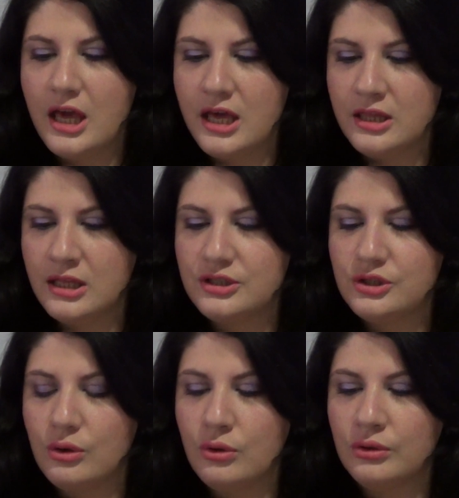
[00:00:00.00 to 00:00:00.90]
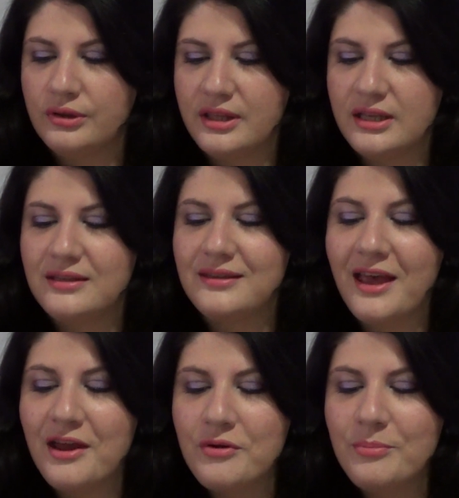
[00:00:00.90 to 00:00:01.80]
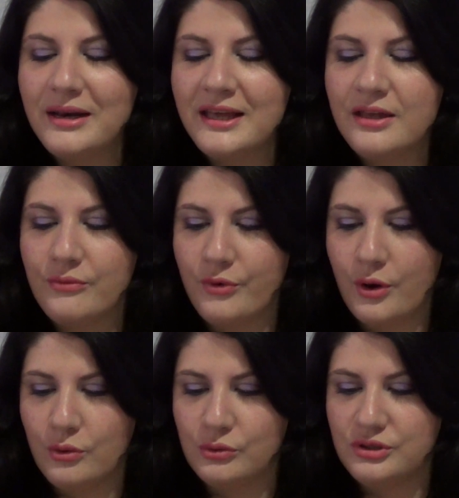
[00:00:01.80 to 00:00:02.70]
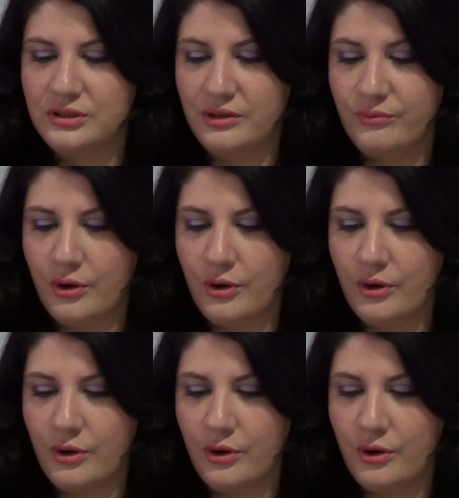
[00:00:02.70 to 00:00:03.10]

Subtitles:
and it's called the Terrybly Rose the